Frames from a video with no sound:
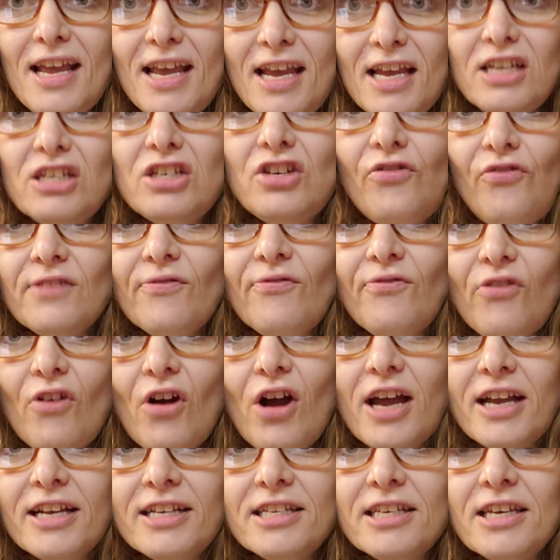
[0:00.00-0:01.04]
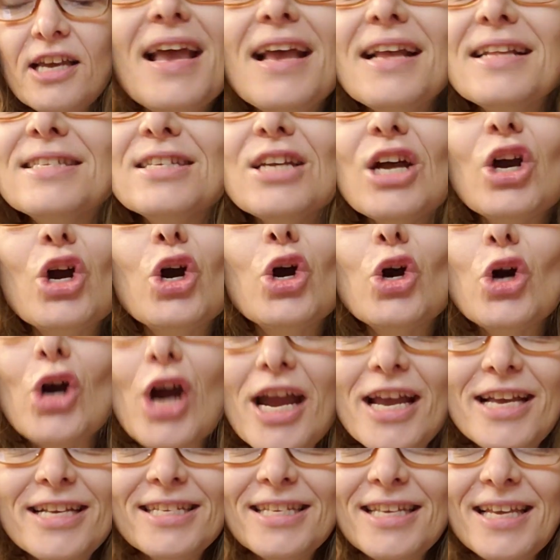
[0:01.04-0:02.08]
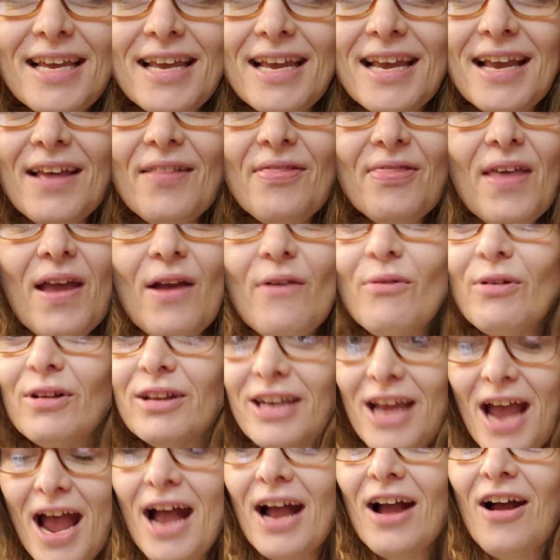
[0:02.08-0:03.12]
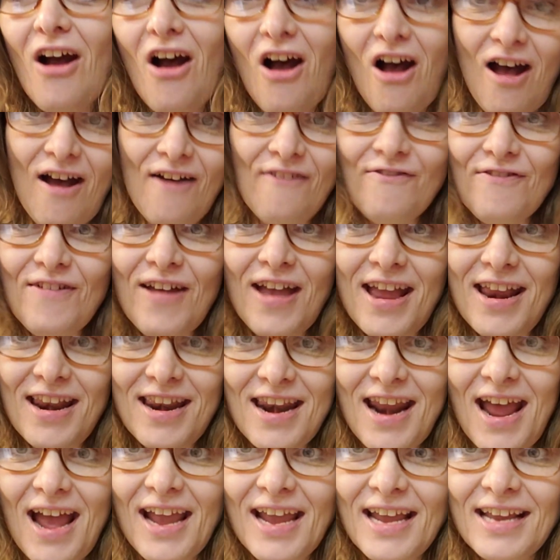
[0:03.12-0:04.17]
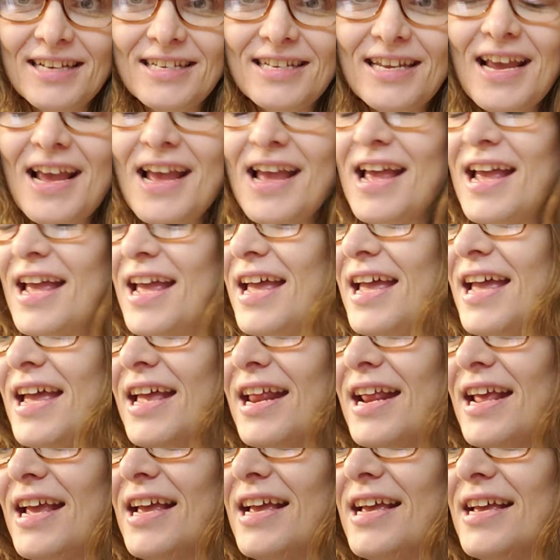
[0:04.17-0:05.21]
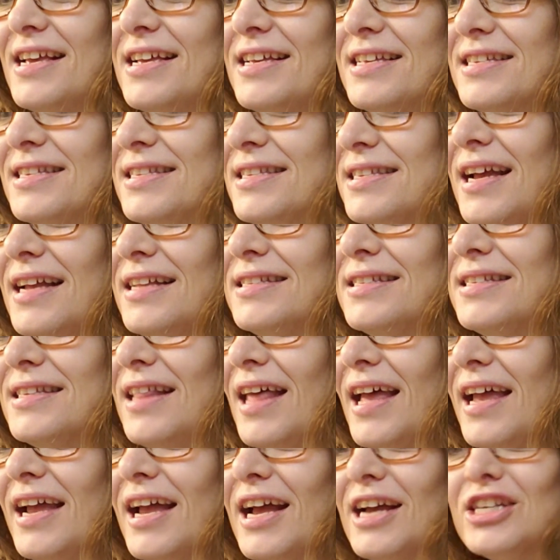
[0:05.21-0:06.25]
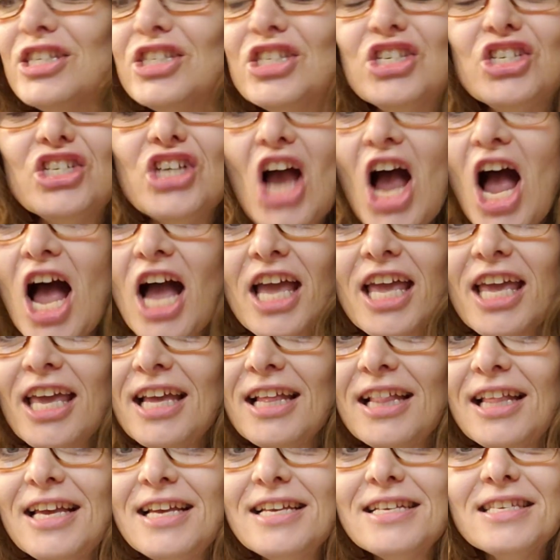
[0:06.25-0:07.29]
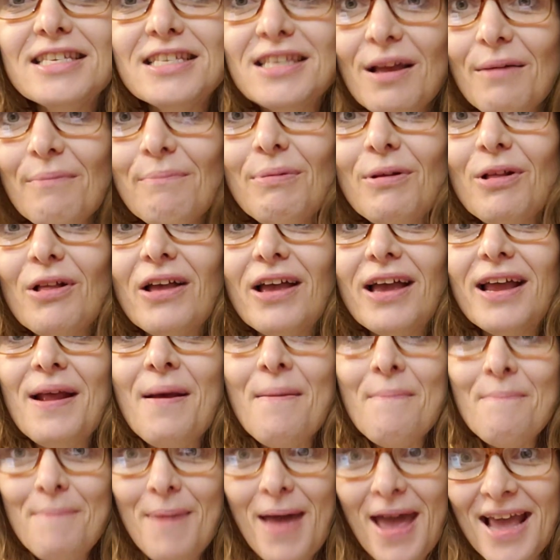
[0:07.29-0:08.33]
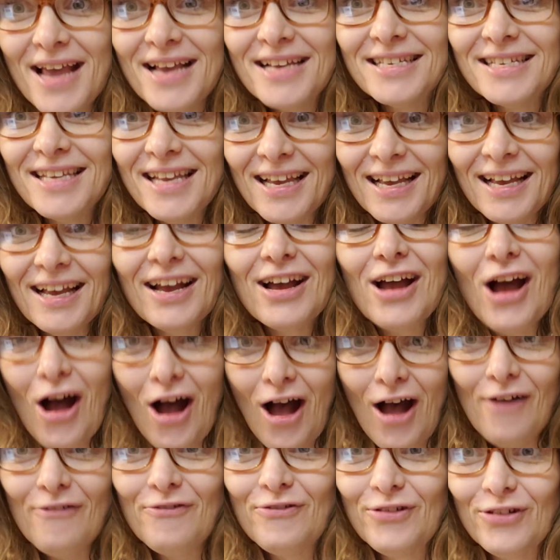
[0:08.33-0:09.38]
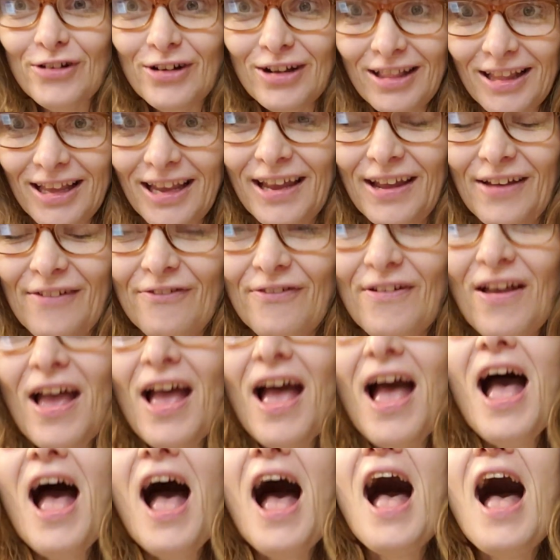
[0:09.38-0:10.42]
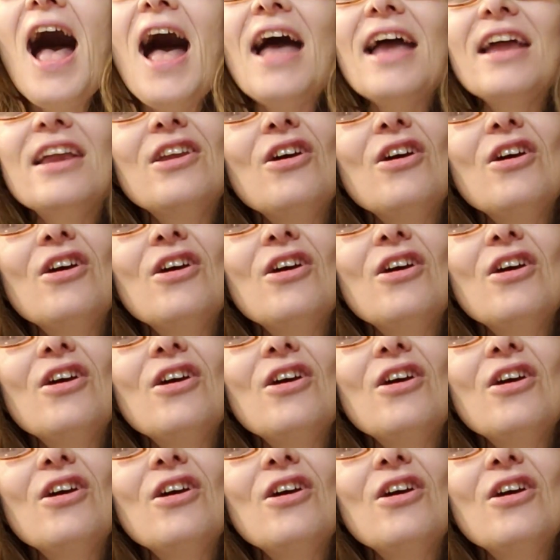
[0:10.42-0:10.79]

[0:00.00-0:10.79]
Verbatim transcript: each foot. It's crazy. They will not cough at night. It is, it's like a shockingly simple and amazing cough relief. I